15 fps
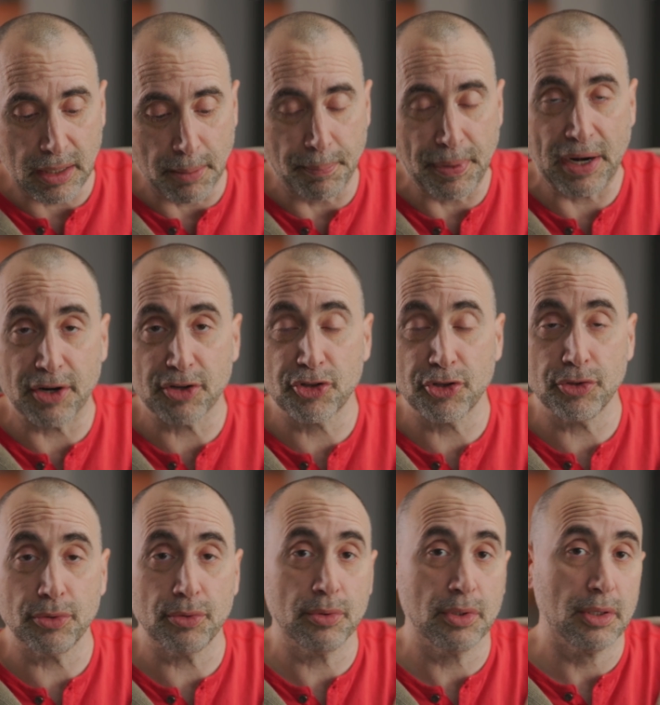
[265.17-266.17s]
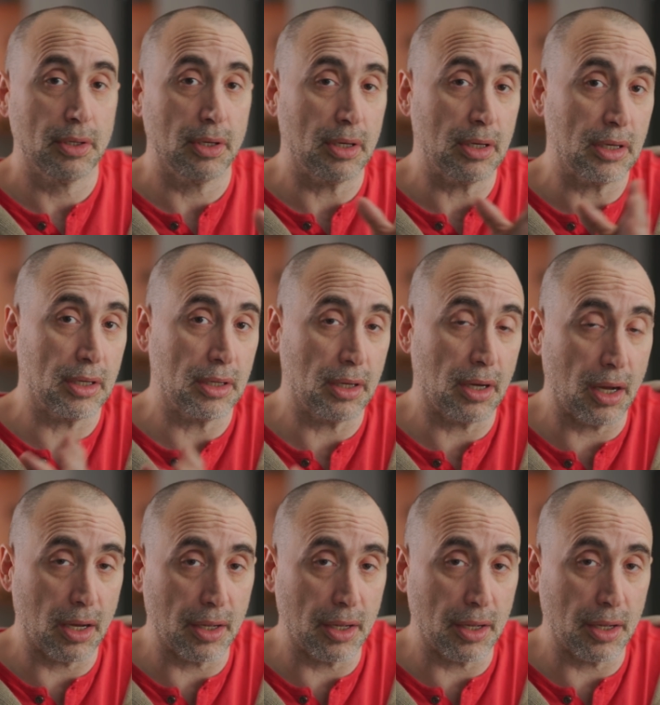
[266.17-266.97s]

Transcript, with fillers: compared to uh,